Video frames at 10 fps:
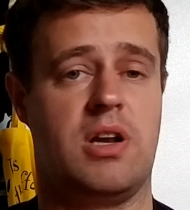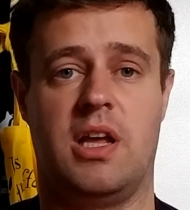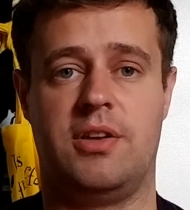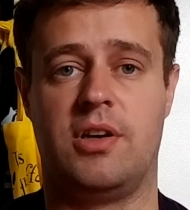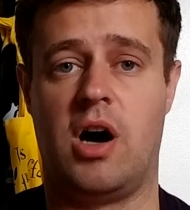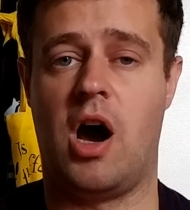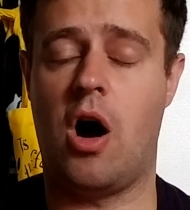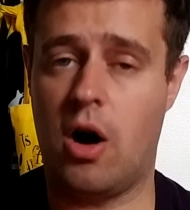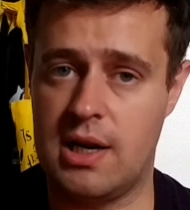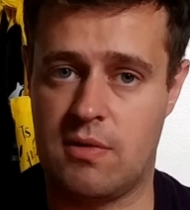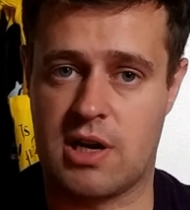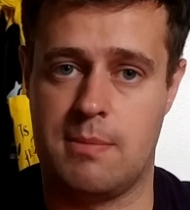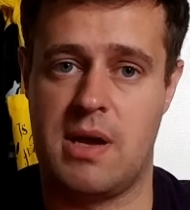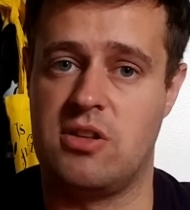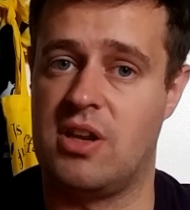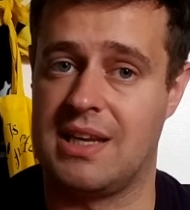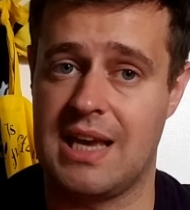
Brilliant night, highly recommended.